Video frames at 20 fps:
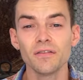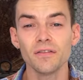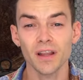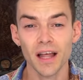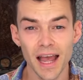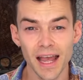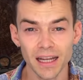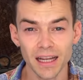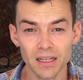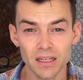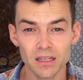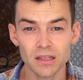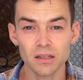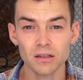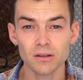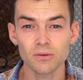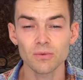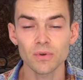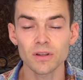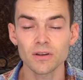flexed
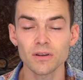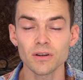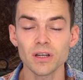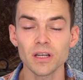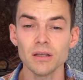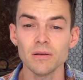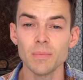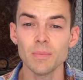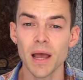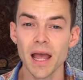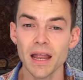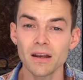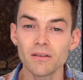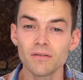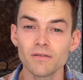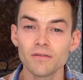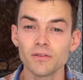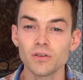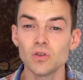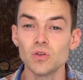with your knee bent
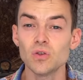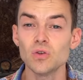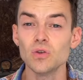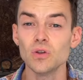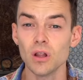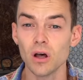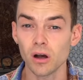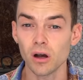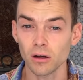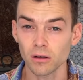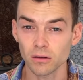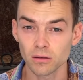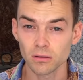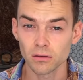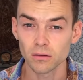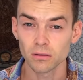for too long.